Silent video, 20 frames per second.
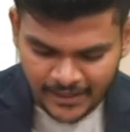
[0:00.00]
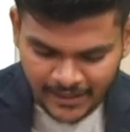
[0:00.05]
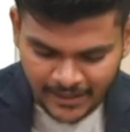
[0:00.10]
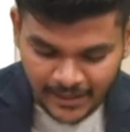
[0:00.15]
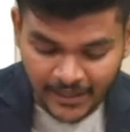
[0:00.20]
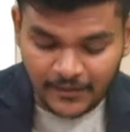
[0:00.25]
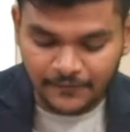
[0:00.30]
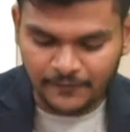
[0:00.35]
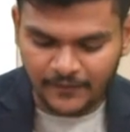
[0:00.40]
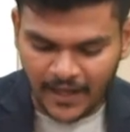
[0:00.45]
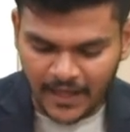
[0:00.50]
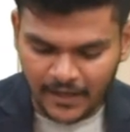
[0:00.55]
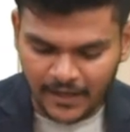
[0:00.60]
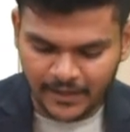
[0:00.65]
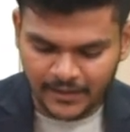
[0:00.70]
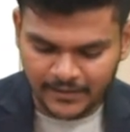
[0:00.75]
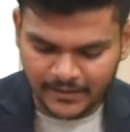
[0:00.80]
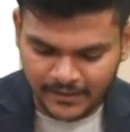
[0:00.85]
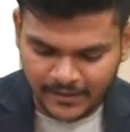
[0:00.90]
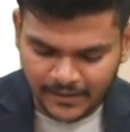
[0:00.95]

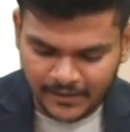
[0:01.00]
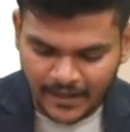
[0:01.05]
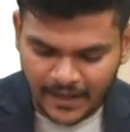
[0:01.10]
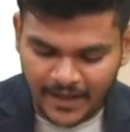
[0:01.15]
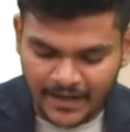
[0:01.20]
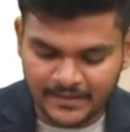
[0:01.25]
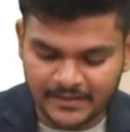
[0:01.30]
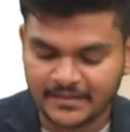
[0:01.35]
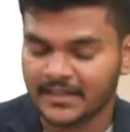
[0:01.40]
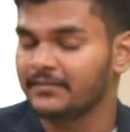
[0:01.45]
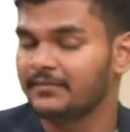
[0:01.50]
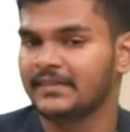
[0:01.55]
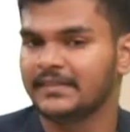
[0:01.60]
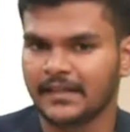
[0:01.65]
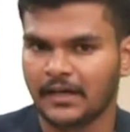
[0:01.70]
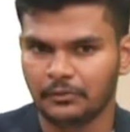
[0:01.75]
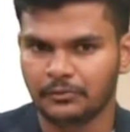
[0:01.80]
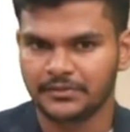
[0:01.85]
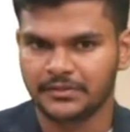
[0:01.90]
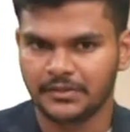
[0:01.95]
8,500 and
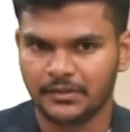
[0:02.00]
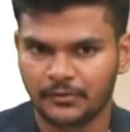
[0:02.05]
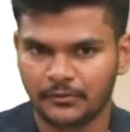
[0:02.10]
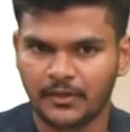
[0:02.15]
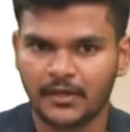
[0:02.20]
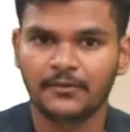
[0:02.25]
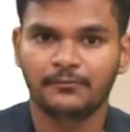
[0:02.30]
7,000. Okay,